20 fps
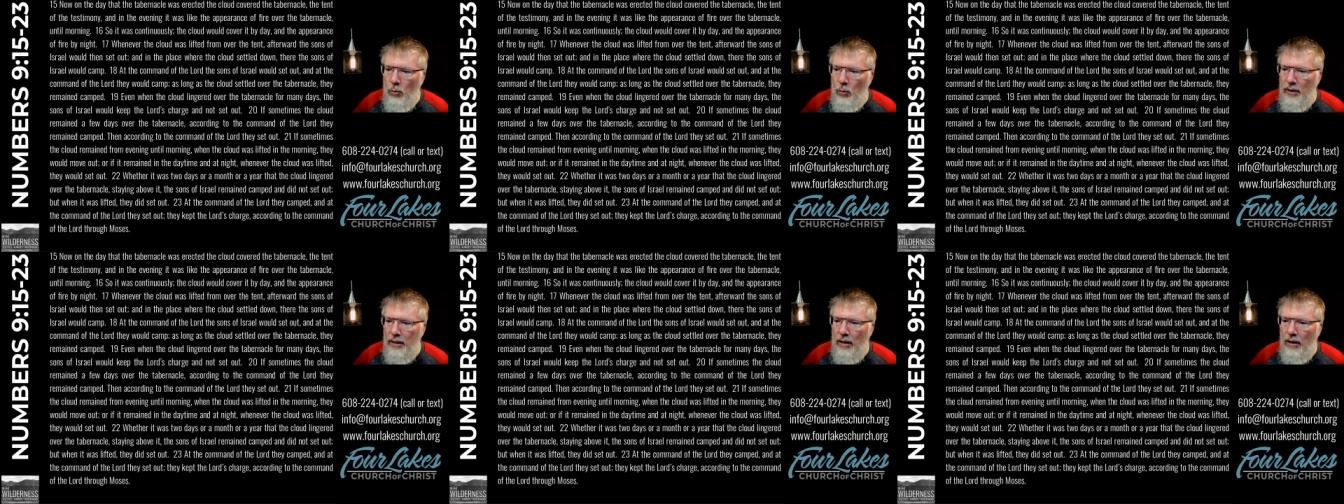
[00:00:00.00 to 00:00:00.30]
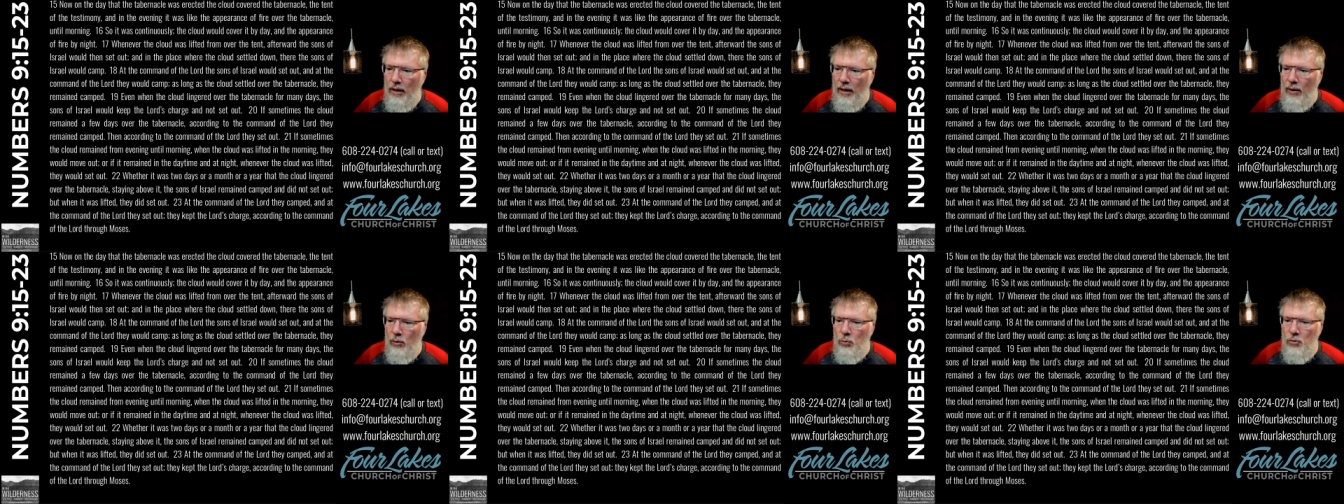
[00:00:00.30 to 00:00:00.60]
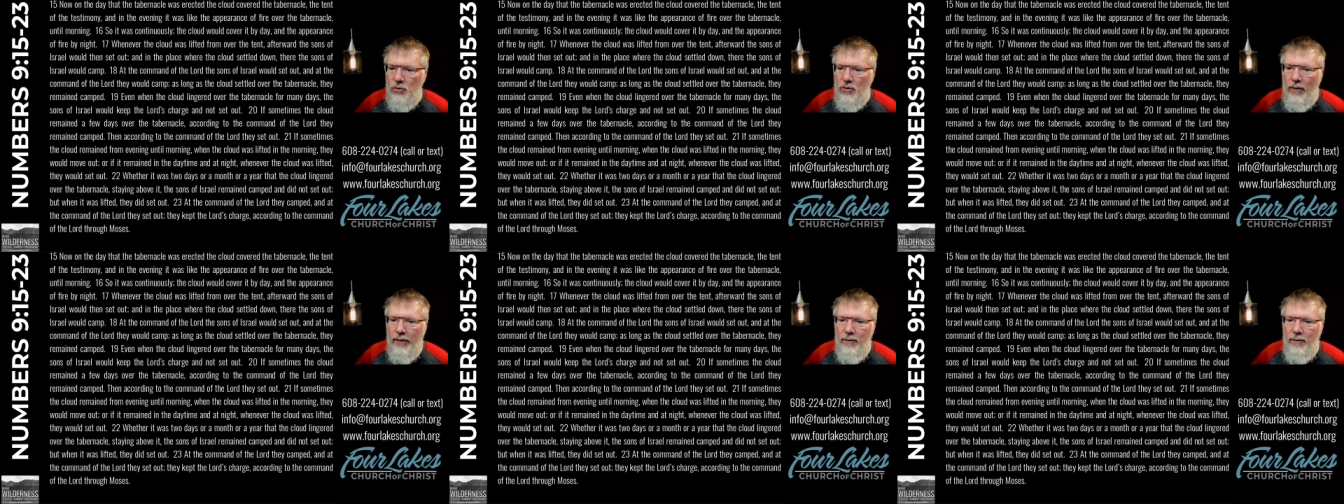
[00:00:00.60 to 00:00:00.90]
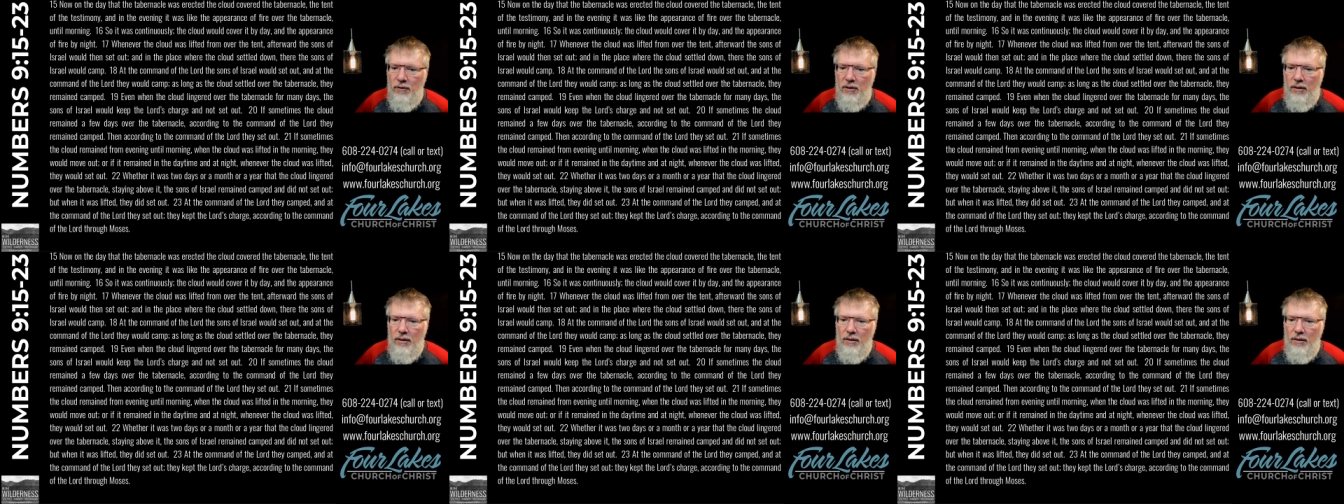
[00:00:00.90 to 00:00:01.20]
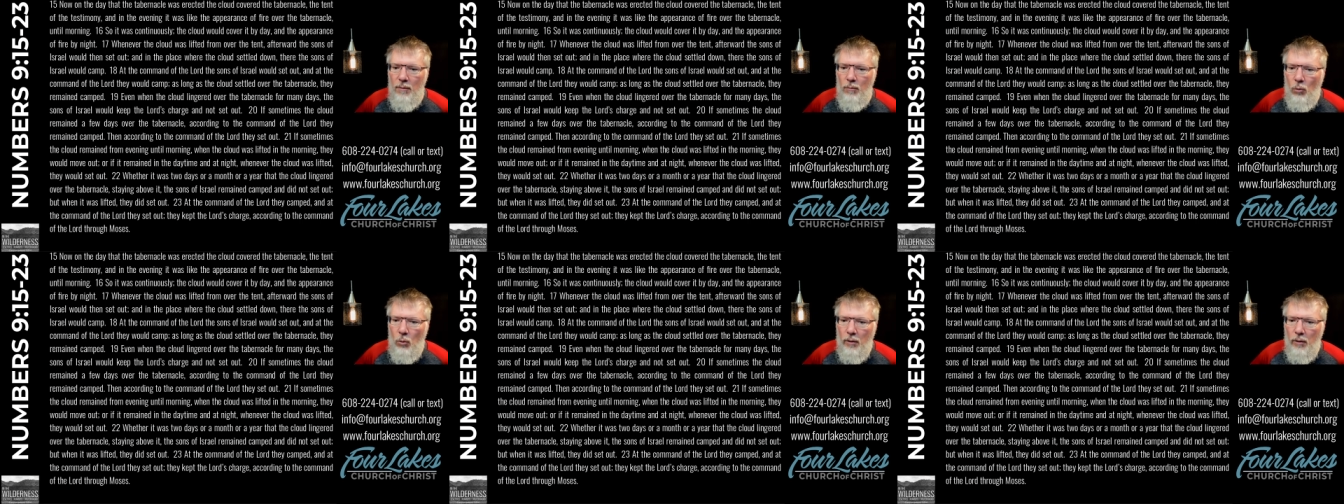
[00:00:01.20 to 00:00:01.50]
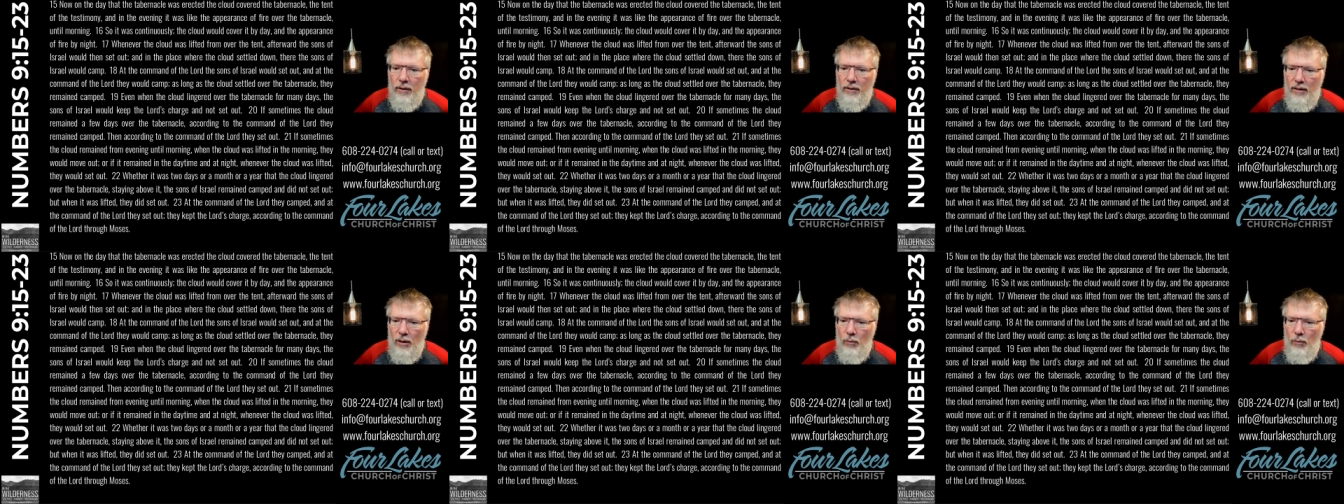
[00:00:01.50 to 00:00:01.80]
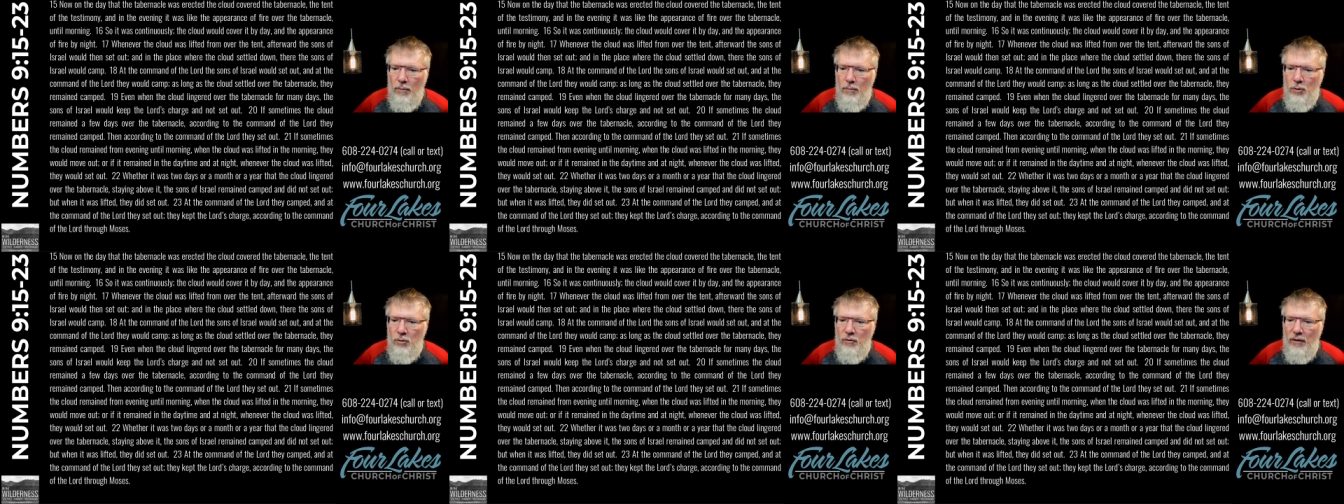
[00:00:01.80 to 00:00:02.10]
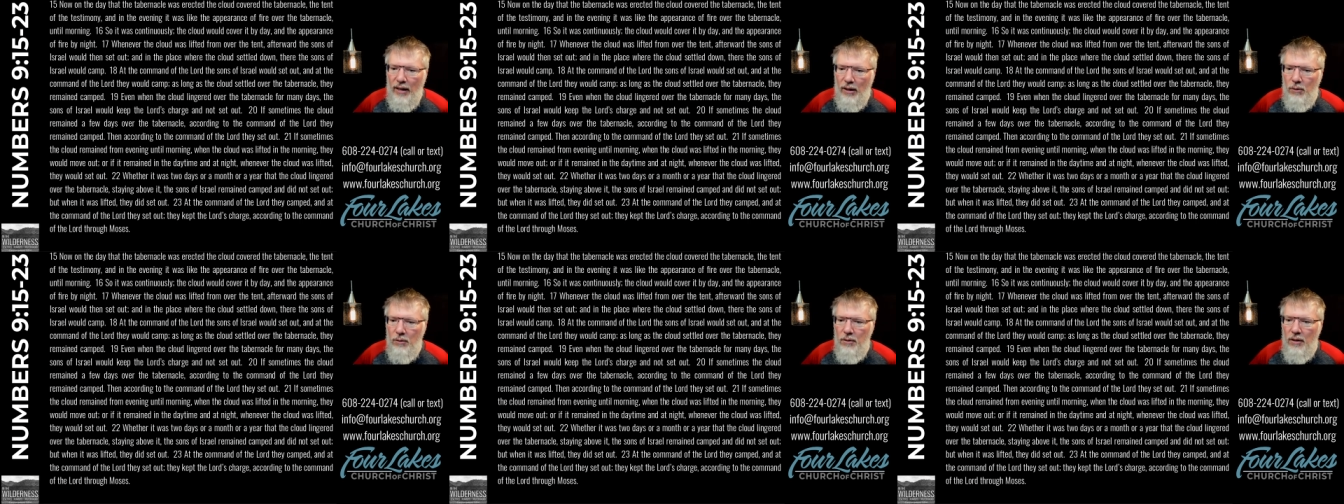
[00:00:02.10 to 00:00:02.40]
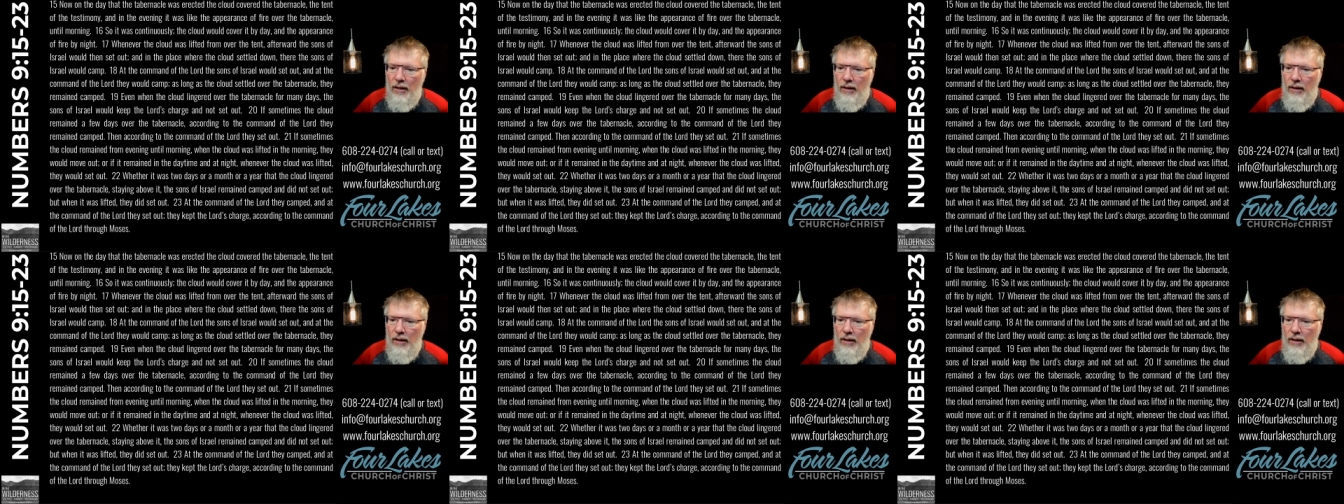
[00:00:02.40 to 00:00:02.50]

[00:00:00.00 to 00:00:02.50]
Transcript: when the cloud was lifted in the morning, they would move out.